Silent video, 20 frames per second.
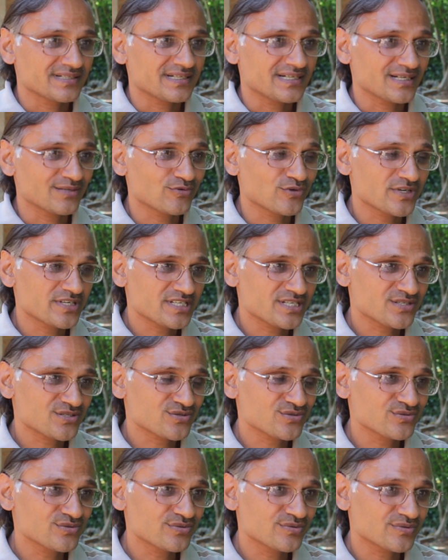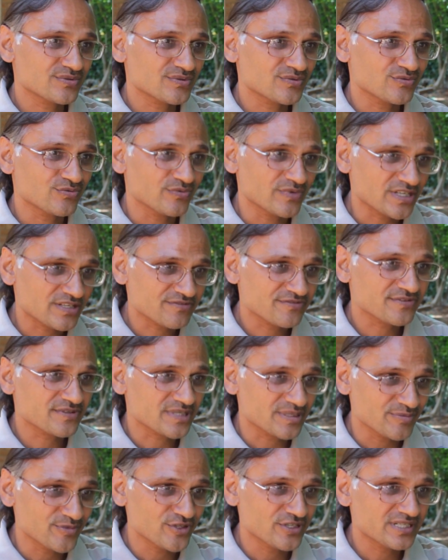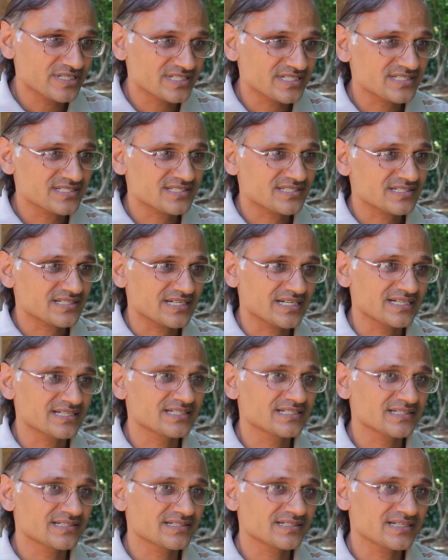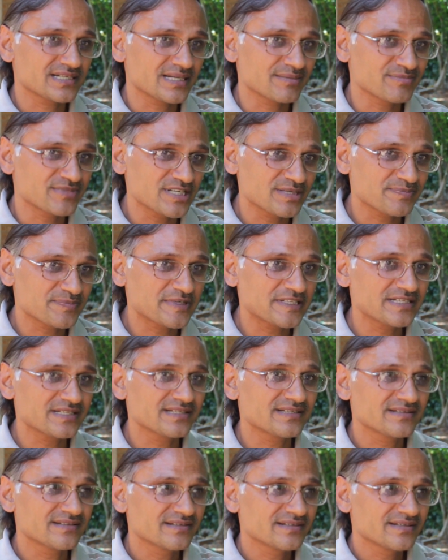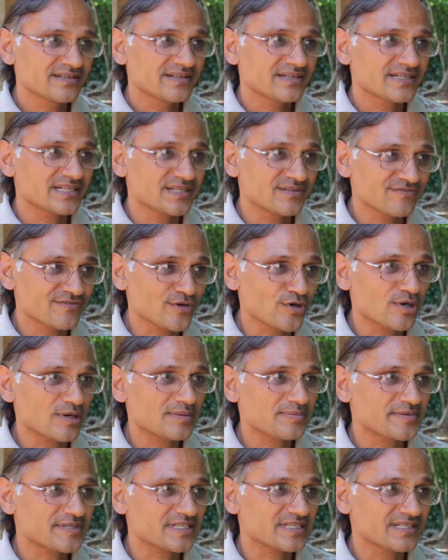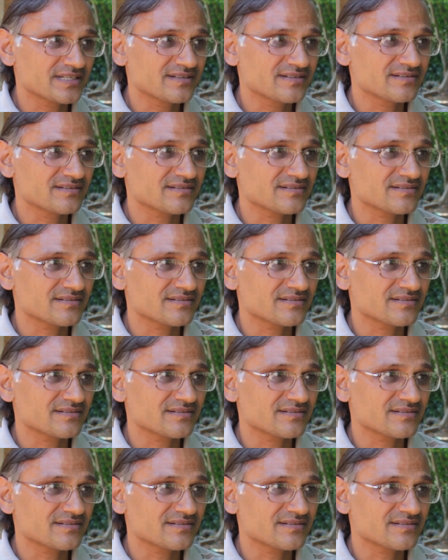I wanted to work for communities. I am deeply involved in